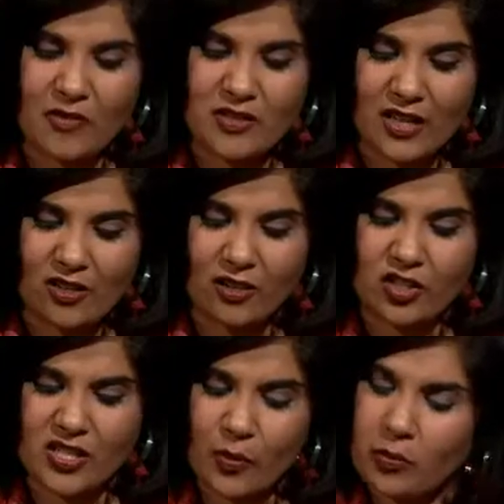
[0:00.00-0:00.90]
of
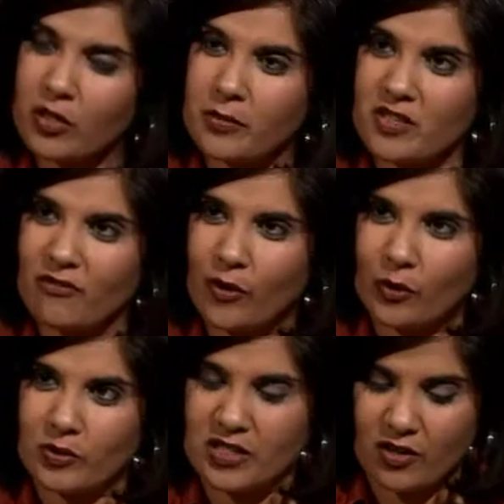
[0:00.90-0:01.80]
technologies. I want to pull up some
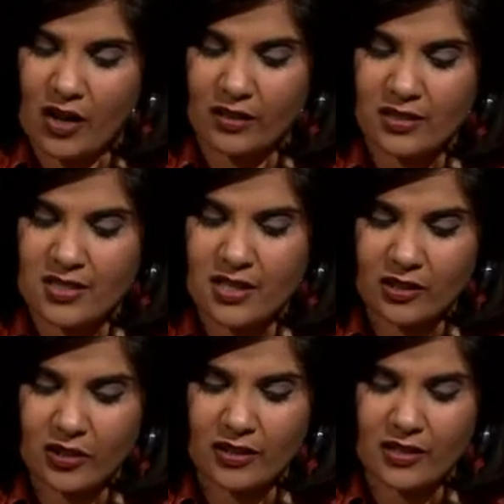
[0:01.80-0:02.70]
photos here, Alex. Take a
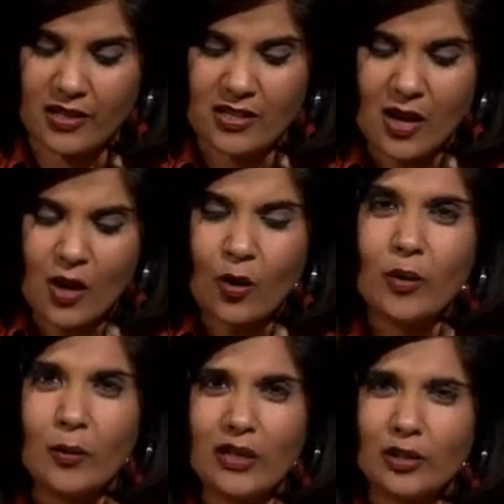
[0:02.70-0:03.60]
look at these. What are we